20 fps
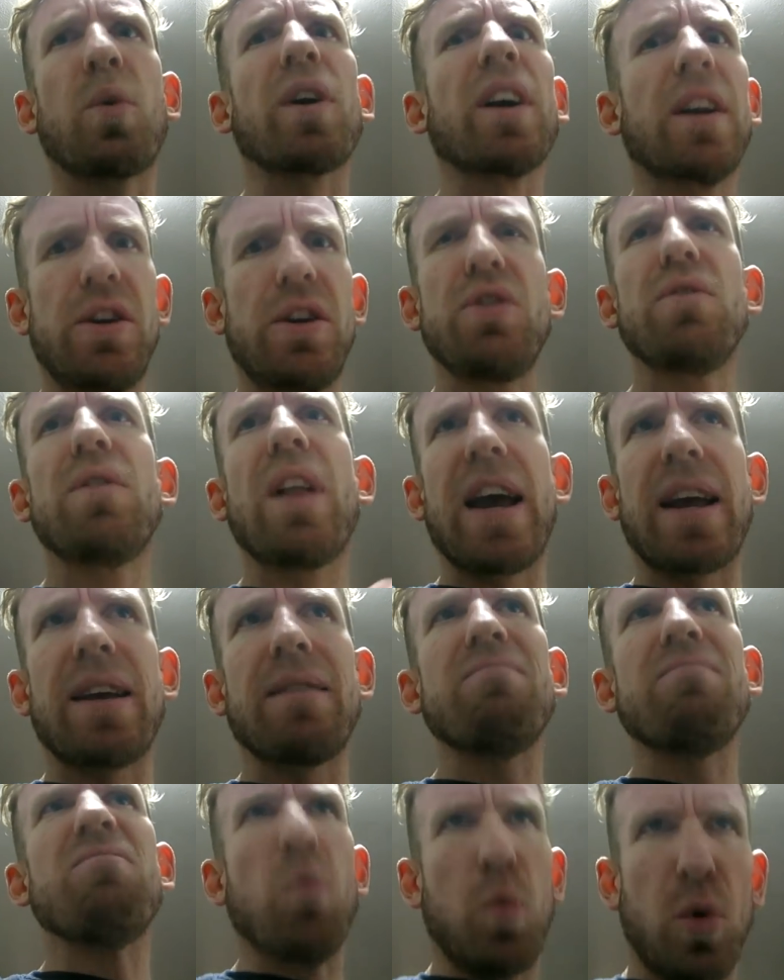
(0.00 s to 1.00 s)
We're gonna do
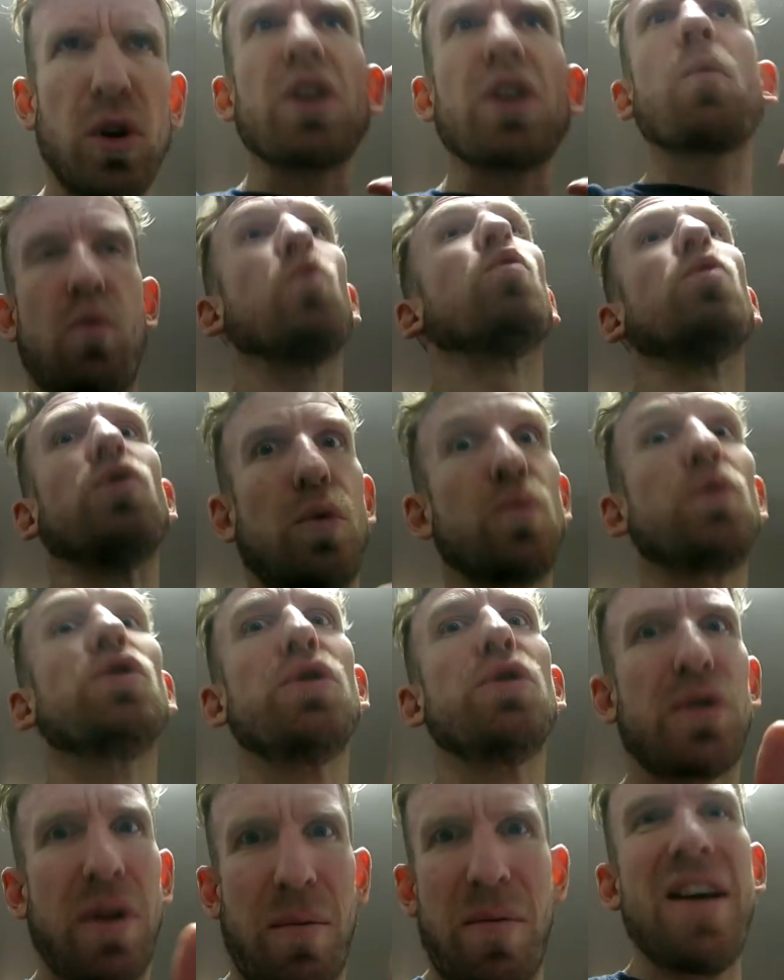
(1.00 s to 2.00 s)
like we'll we'll, we'll
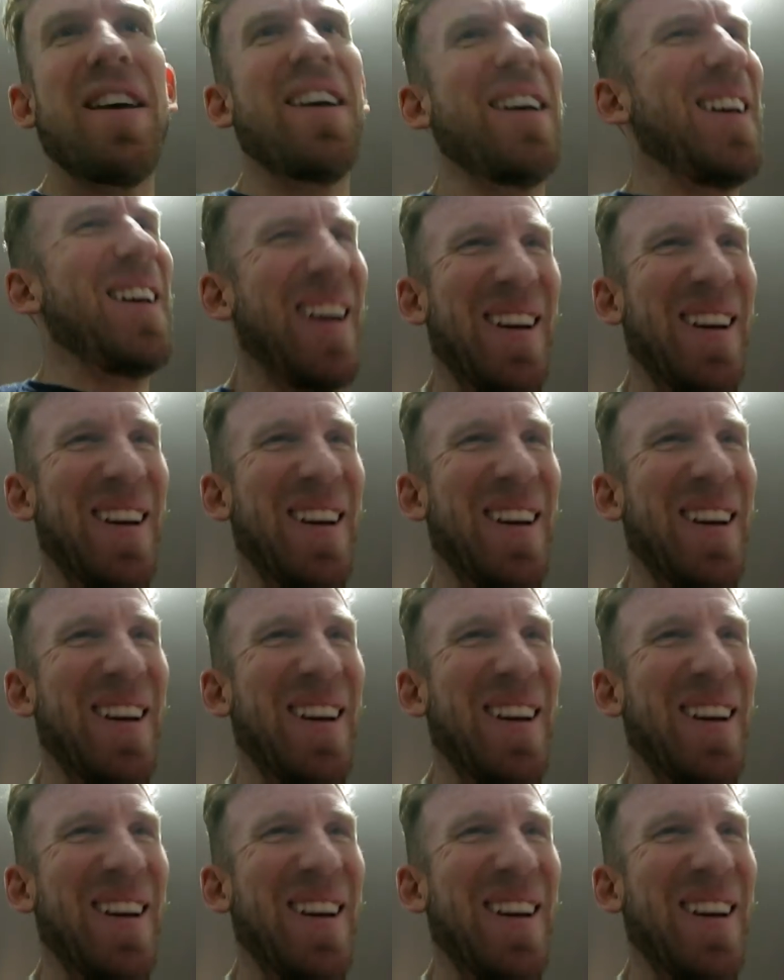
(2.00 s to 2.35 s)
do something.